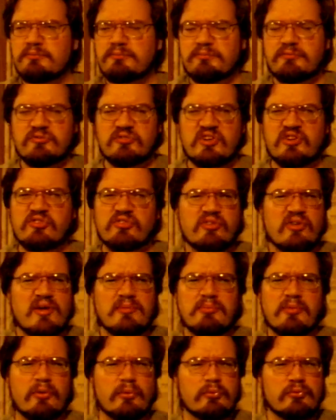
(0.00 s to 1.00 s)
change the light
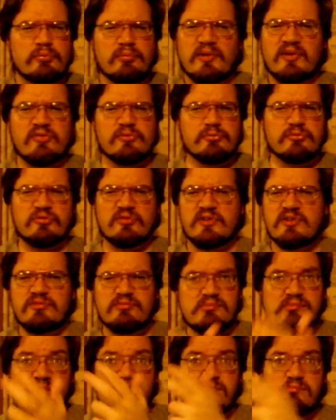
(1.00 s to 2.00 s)
bulbs, plant some trees.
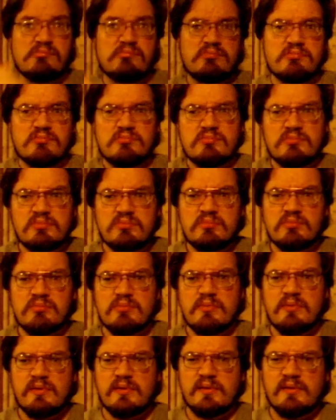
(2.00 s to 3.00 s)

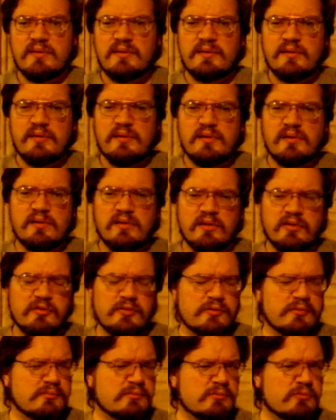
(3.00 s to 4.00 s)
Mm-hmm. I don't know.
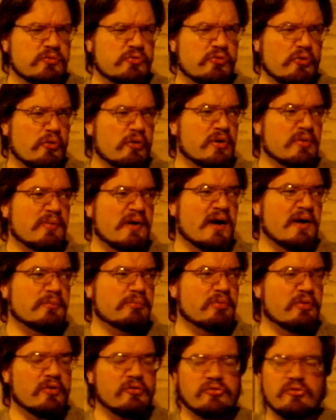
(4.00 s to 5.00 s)
Talk about
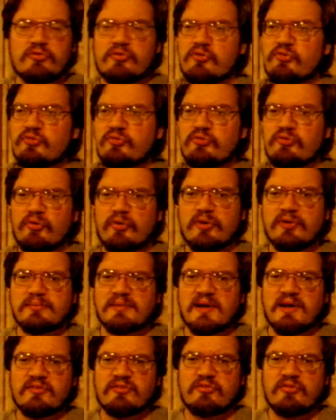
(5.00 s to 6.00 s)
prostitution, talk
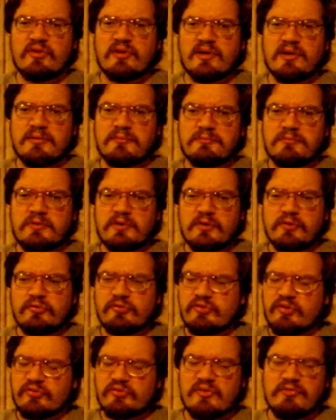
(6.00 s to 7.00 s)
about,
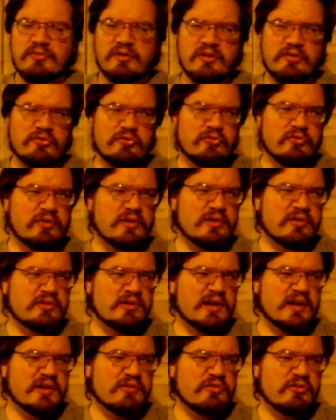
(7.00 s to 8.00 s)
sex
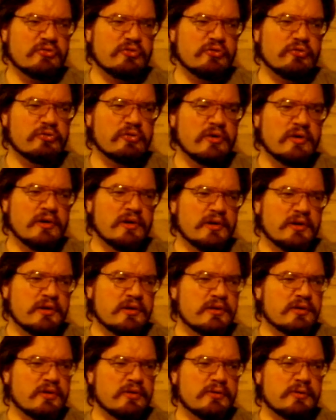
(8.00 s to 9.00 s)
negative issues,
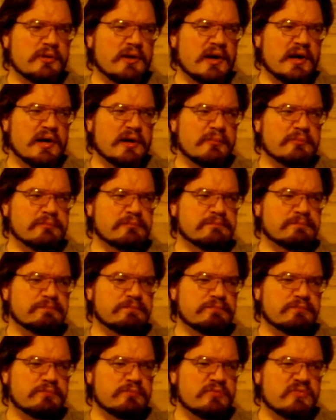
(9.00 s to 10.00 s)

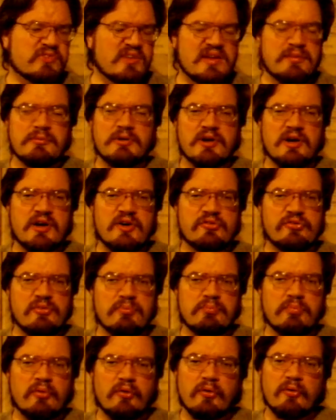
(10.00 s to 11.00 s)
demonize the
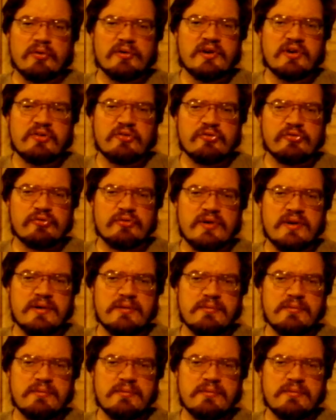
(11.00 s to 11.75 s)
porn industry.